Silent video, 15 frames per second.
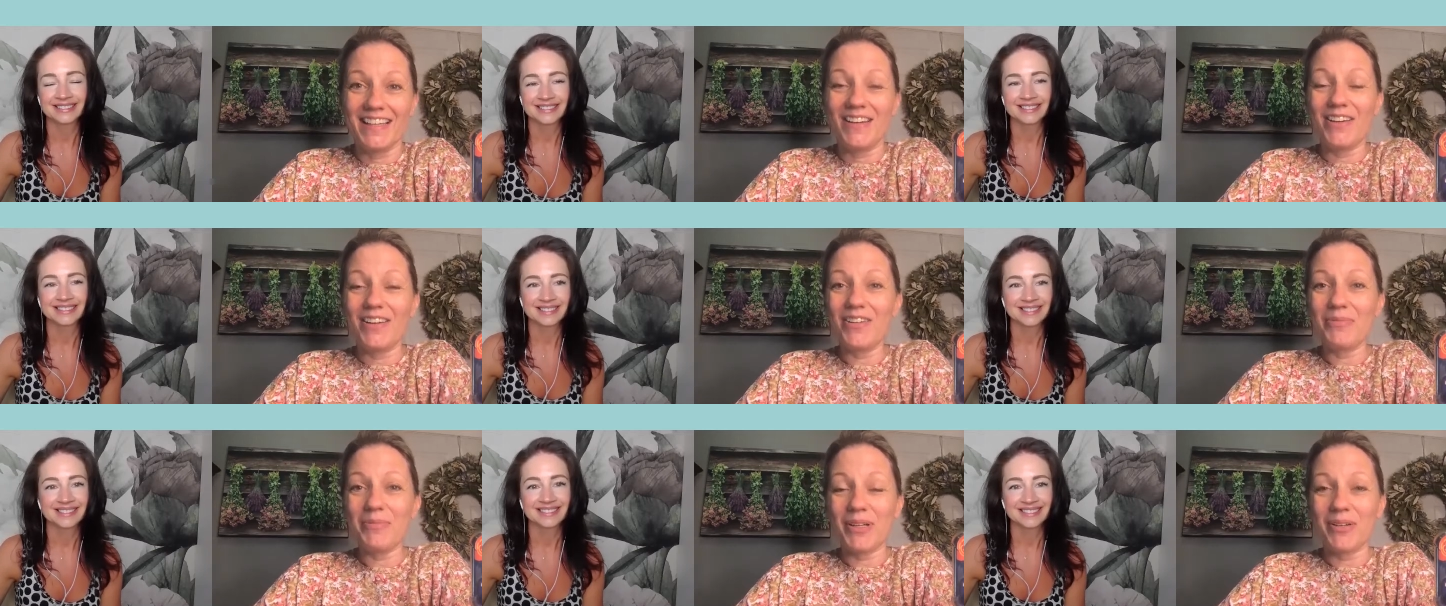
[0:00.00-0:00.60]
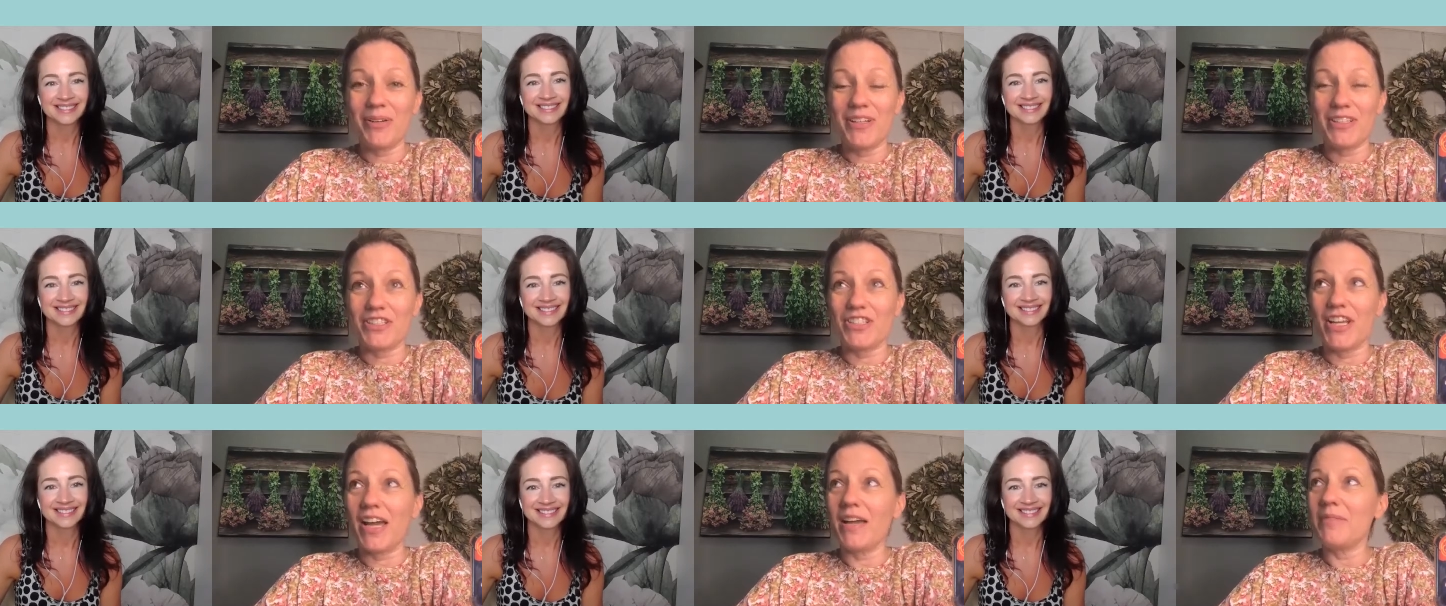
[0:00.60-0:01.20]
Speaker 1: Oh my
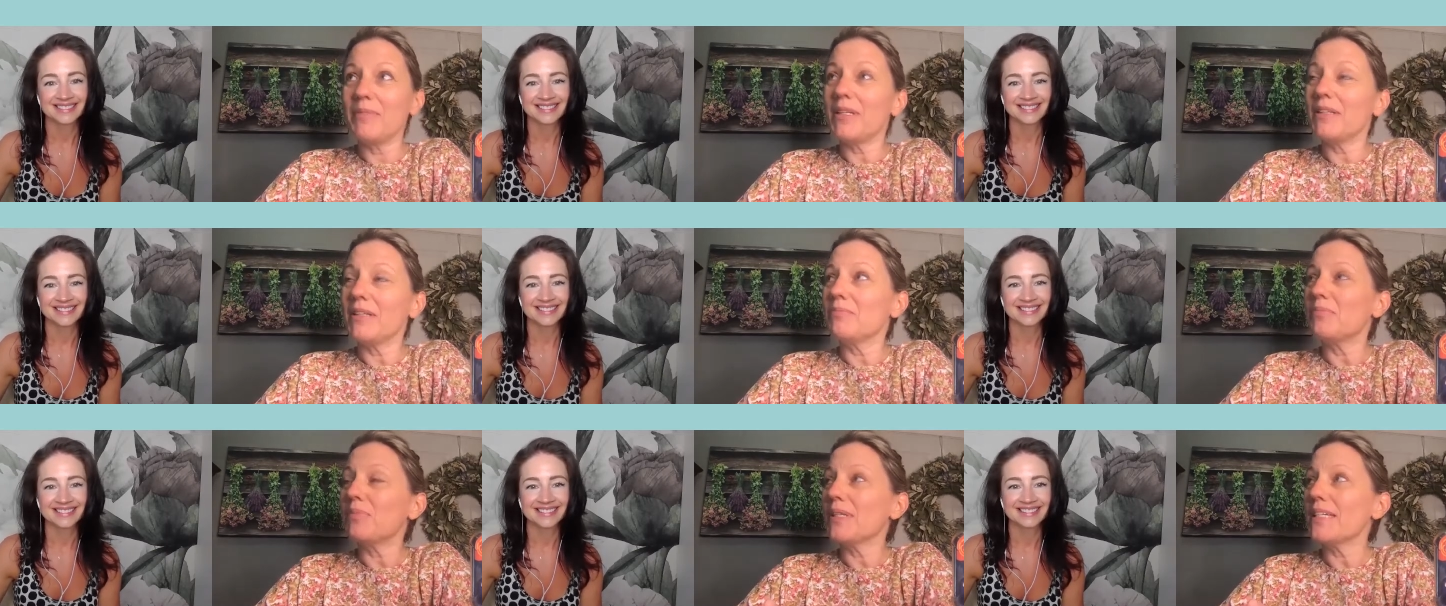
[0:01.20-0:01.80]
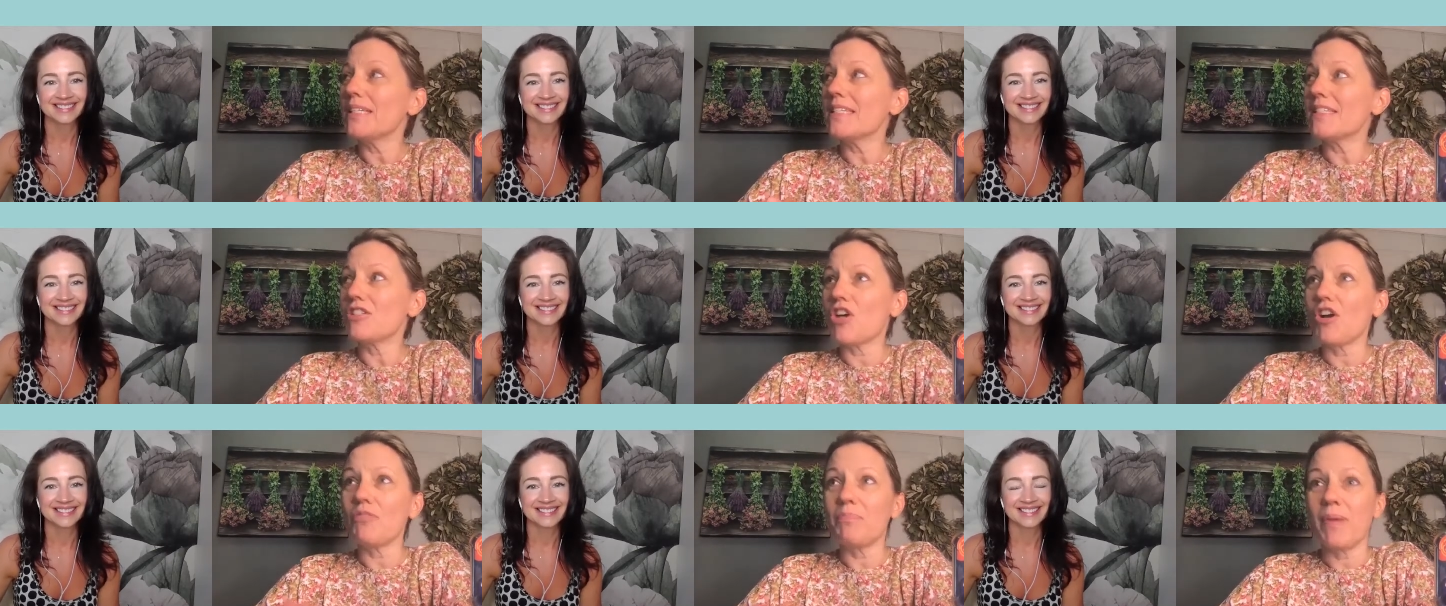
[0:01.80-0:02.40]
gosh. I mean, please
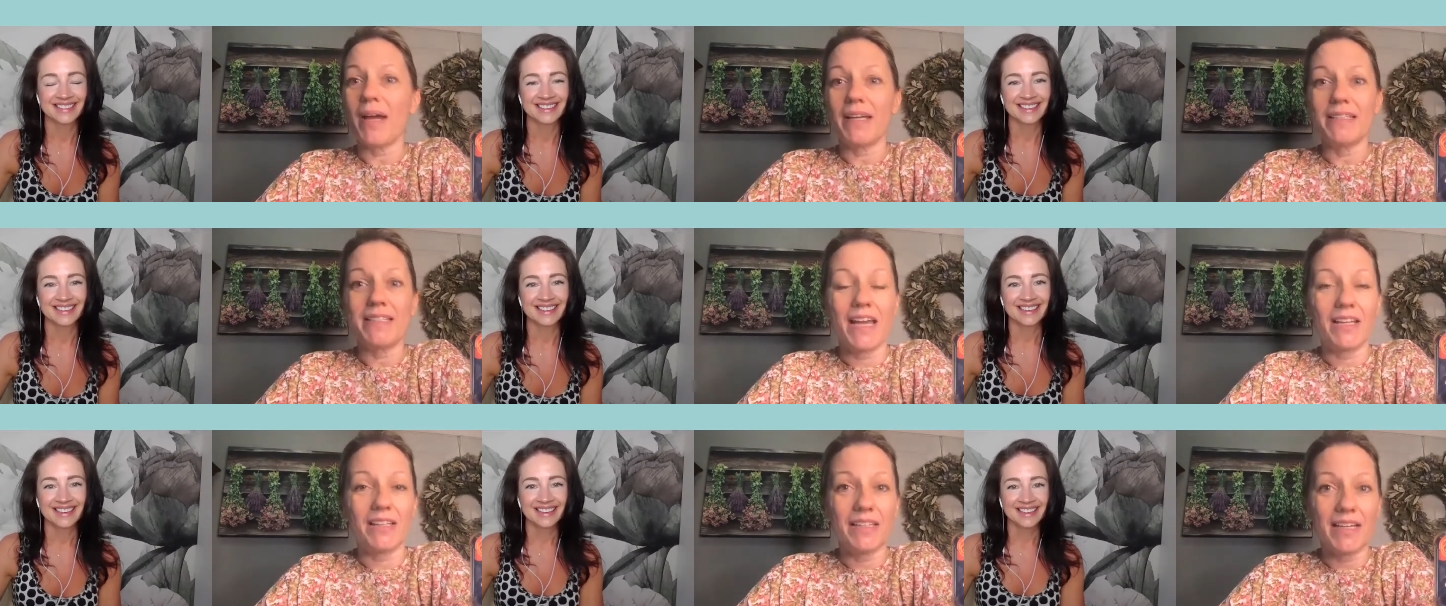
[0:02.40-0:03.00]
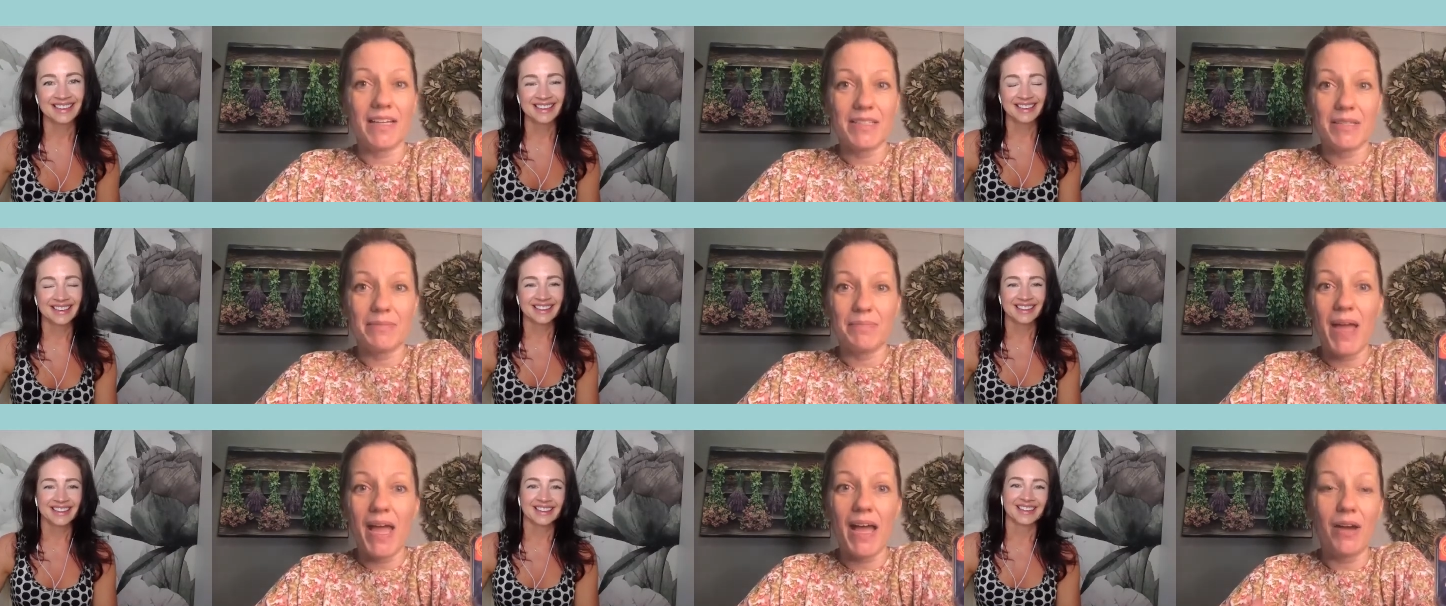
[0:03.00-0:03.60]
start by telling
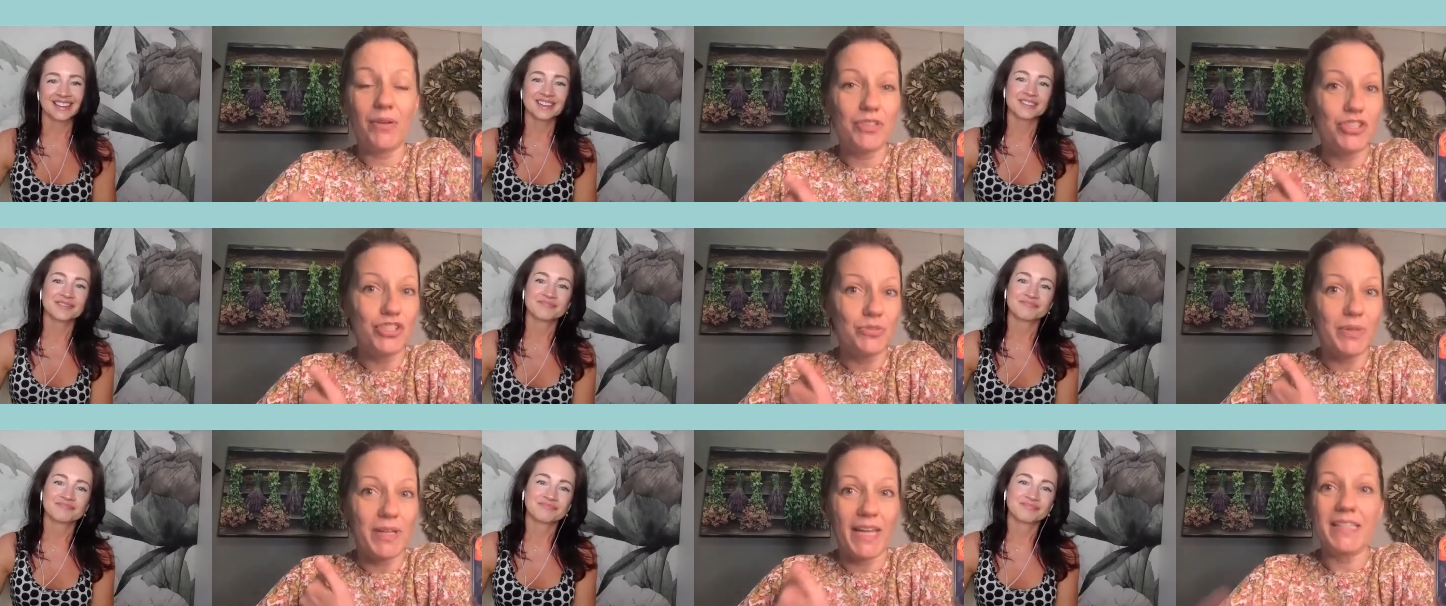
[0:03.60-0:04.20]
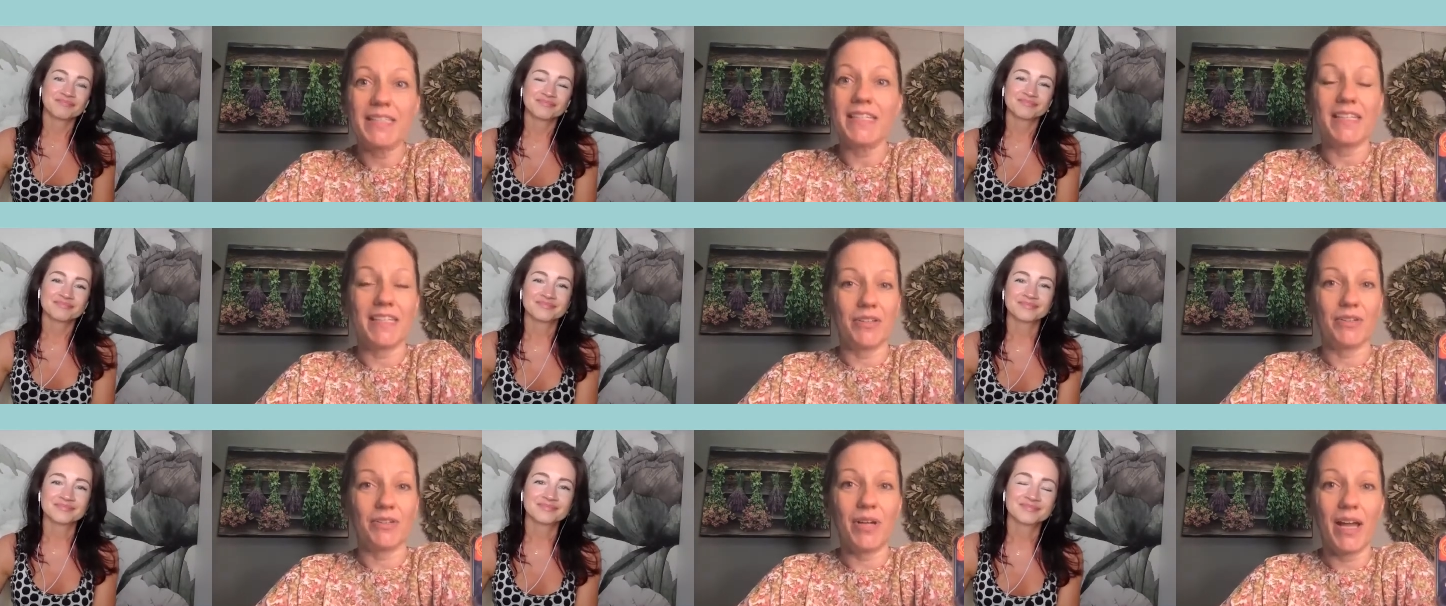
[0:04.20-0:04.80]
us, how did you get to
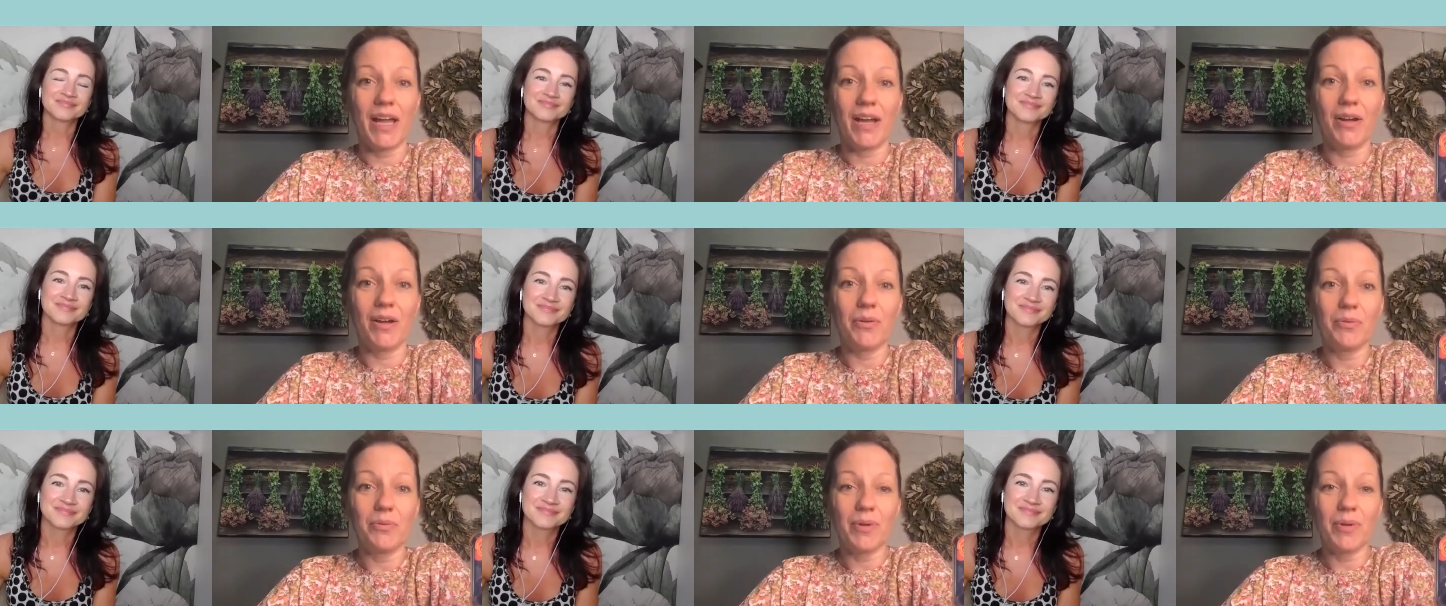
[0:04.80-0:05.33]
here? How